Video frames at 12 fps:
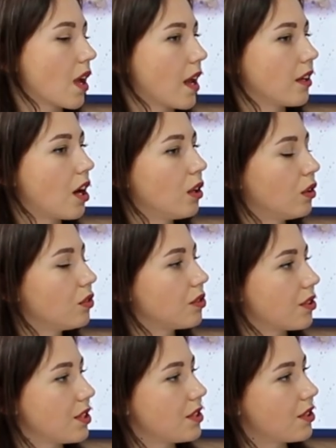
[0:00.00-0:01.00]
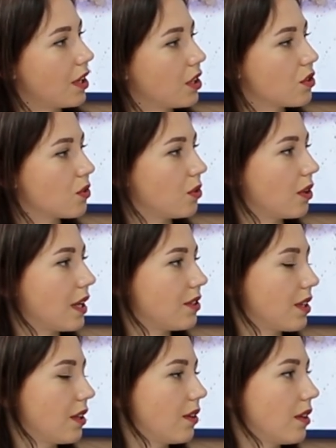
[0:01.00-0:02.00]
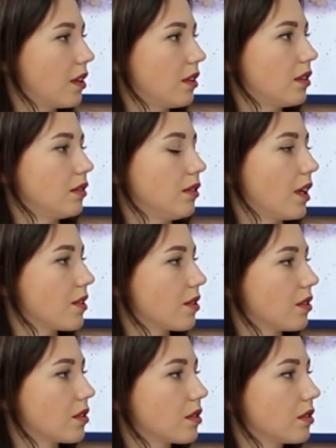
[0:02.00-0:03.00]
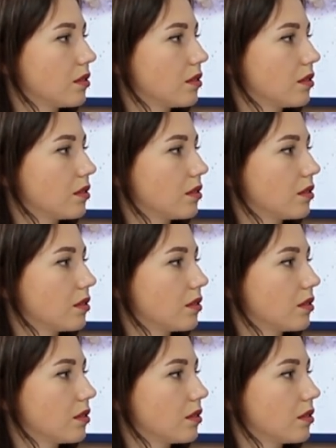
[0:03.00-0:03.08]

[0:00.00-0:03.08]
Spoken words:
And how long does it take to attain the license?